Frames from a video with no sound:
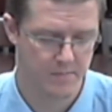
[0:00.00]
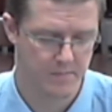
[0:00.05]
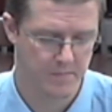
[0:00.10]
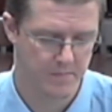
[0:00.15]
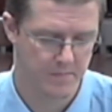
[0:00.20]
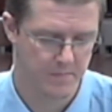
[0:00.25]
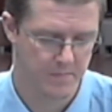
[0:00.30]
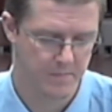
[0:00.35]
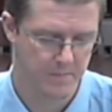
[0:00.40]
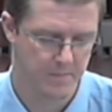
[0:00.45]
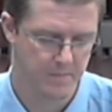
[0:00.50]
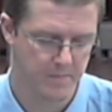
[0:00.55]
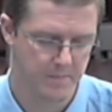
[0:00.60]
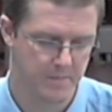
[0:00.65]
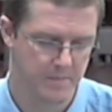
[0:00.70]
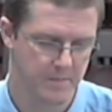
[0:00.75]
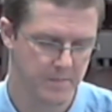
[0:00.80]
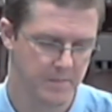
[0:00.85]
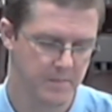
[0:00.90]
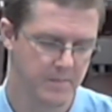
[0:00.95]

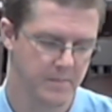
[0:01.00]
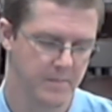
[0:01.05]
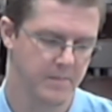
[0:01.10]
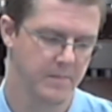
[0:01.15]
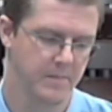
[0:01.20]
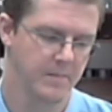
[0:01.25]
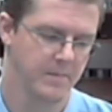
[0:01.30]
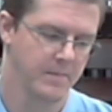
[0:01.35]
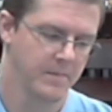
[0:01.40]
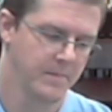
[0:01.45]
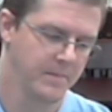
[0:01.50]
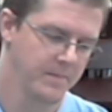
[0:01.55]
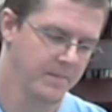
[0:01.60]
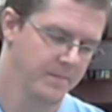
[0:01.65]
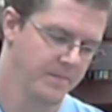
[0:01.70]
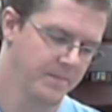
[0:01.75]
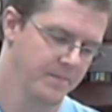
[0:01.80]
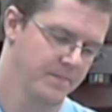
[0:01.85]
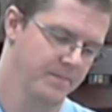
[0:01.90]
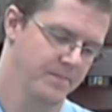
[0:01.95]

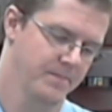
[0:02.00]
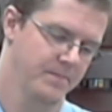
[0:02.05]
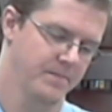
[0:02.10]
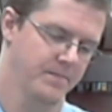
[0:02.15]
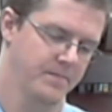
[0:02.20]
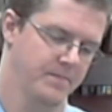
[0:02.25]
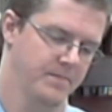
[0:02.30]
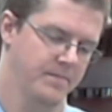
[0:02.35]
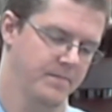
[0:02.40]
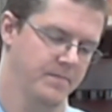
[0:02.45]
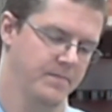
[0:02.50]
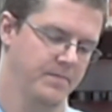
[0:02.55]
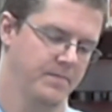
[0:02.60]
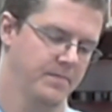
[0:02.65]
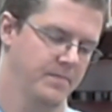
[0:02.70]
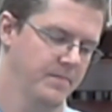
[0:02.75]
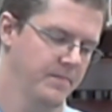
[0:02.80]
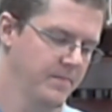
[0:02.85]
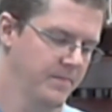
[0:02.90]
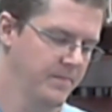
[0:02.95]

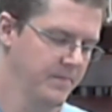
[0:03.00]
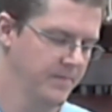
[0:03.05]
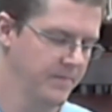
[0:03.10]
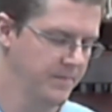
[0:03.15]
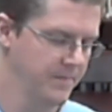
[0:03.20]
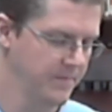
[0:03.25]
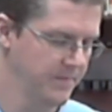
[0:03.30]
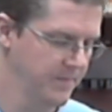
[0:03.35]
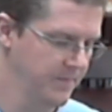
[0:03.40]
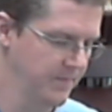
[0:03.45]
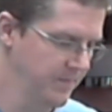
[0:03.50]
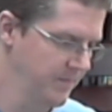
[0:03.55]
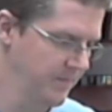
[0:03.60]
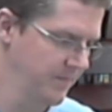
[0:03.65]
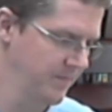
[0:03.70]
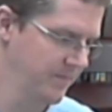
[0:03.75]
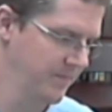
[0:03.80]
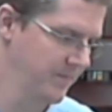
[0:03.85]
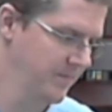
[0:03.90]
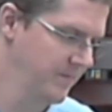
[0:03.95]

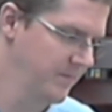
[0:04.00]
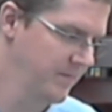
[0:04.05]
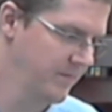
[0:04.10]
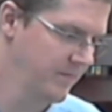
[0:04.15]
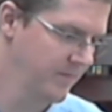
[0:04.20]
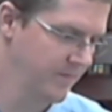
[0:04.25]
Nobody speaks.